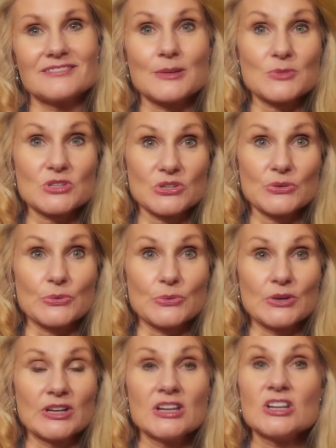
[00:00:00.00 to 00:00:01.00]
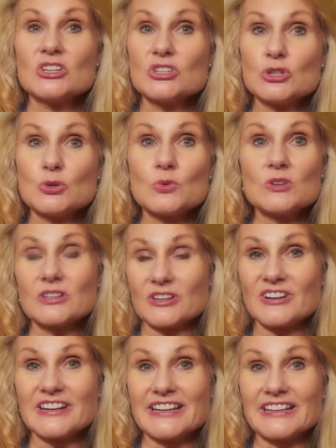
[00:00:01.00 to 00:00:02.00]
Number two, dual
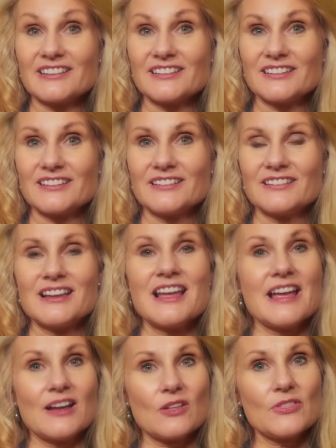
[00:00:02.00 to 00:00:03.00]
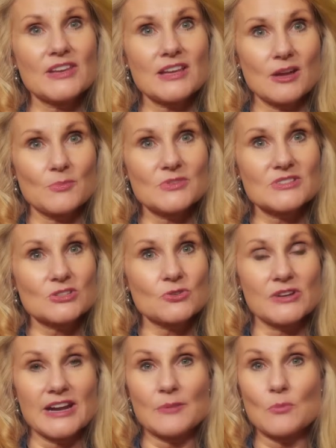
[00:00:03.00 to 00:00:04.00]
earning. Healthy couples
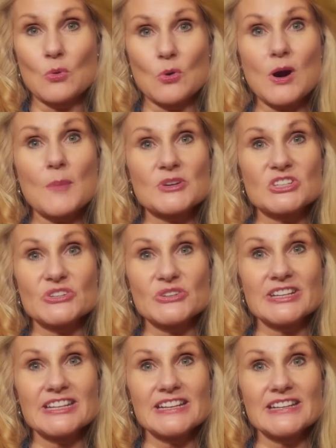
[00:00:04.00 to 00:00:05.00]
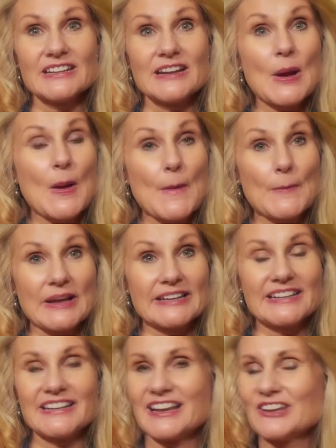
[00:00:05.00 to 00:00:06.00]
create more opportunity,
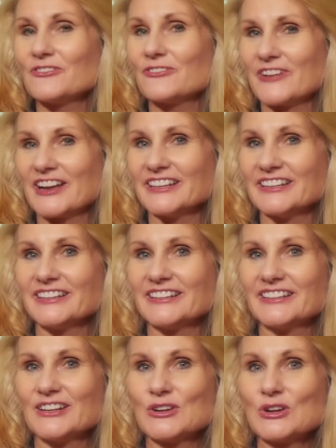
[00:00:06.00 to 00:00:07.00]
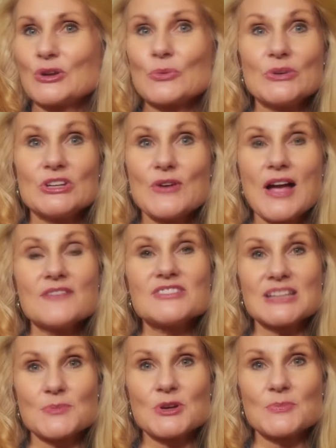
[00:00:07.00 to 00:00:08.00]
money, and fun. When you have
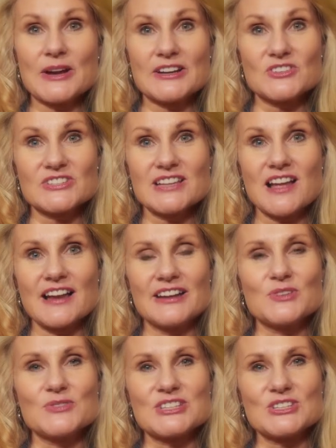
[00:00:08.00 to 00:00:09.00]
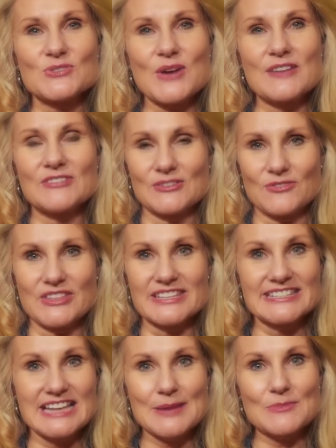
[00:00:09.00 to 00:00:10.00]
someone by your side who is striving for the
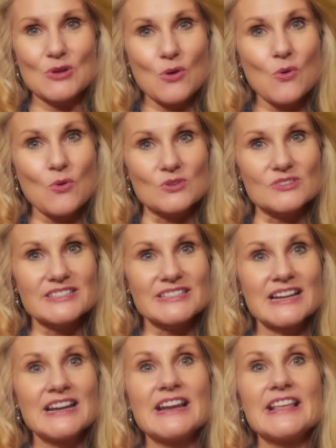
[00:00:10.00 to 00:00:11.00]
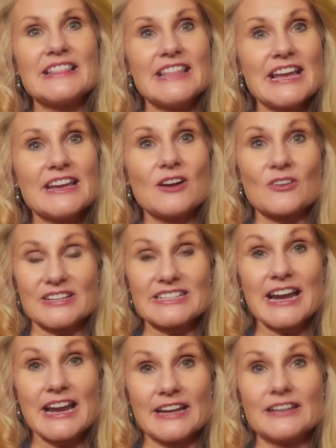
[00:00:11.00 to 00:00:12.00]
same goals, they are
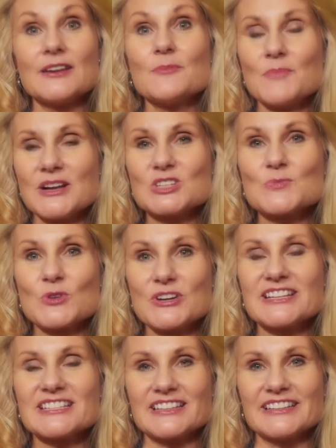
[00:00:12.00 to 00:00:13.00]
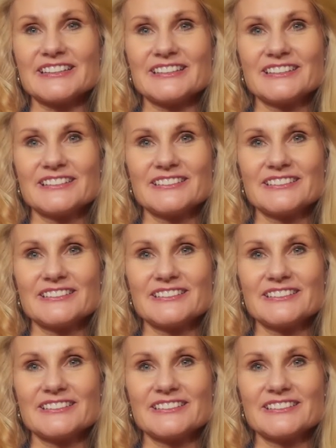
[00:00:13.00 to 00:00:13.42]
attained much more easily.